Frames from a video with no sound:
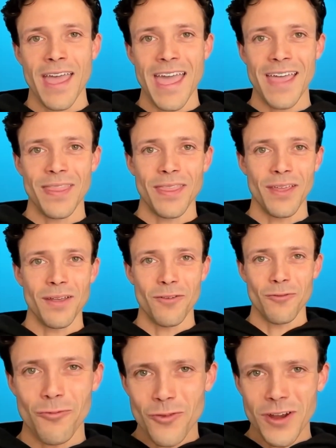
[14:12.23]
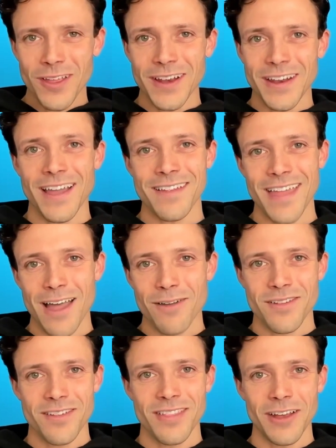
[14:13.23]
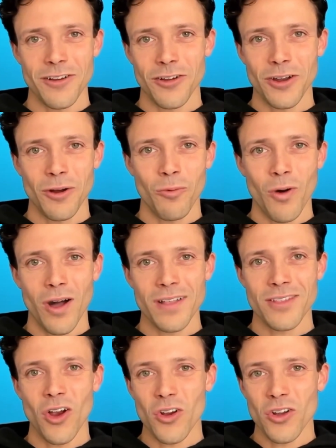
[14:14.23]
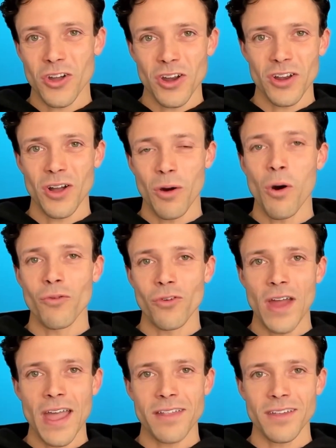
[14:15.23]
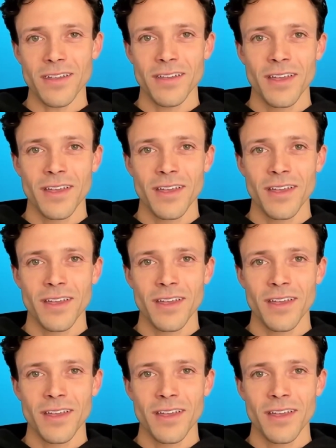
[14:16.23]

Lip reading: and the really nice houses that you're gonna want are gonna go over asking.